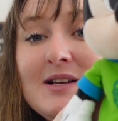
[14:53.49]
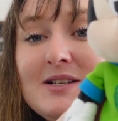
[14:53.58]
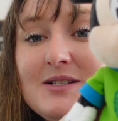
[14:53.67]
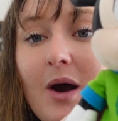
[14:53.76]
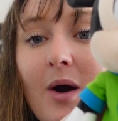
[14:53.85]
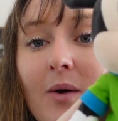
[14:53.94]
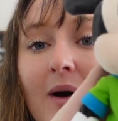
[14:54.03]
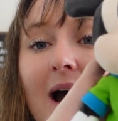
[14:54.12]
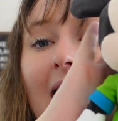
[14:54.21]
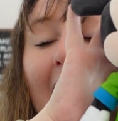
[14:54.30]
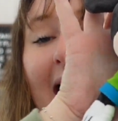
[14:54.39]

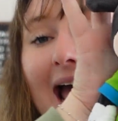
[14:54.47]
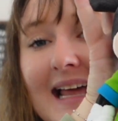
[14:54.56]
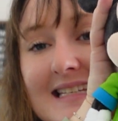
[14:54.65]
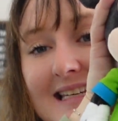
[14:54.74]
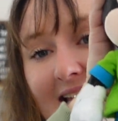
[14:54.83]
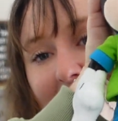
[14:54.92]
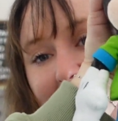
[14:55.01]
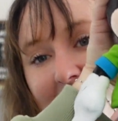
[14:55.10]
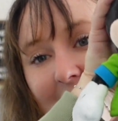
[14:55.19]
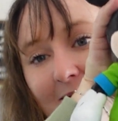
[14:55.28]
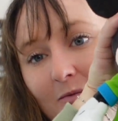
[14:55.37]
So I had to get
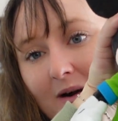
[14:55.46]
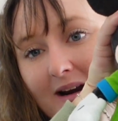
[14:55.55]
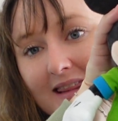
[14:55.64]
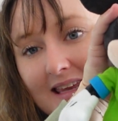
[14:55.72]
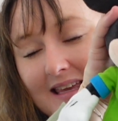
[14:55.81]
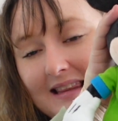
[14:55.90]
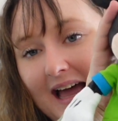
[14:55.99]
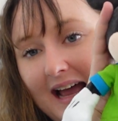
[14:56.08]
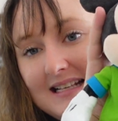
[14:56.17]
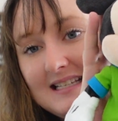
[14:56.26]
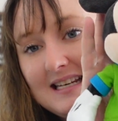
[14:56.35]
one of the
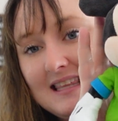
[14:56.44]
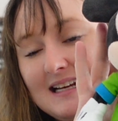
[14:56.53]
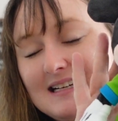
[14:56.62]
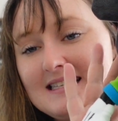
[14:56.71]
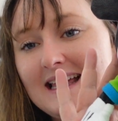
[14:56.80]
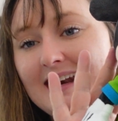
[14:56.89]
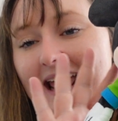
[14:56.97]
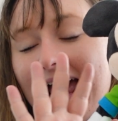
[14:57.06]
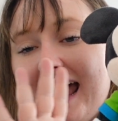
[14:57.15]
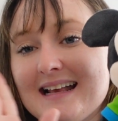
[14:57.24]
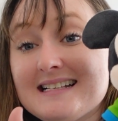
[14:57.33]
last things that
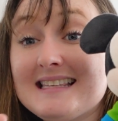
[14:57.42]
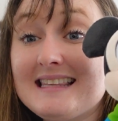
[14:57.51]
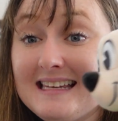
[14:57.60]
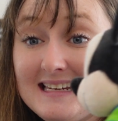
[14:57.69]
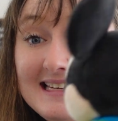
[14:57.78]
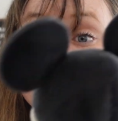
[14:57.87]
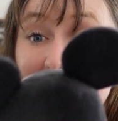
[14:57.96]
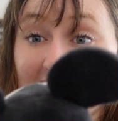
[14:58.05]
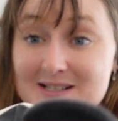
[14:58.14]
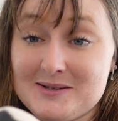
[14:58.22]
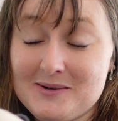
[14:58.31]
has the
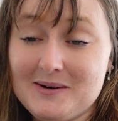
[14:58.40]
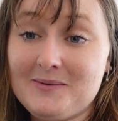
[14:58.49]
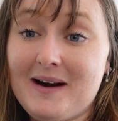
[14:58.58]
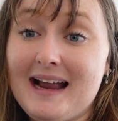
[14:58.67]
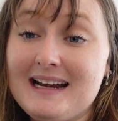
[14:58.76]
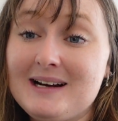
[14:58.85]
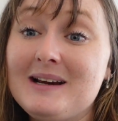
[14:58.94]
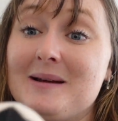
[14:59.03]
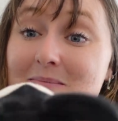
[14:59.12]
Dinosaur ride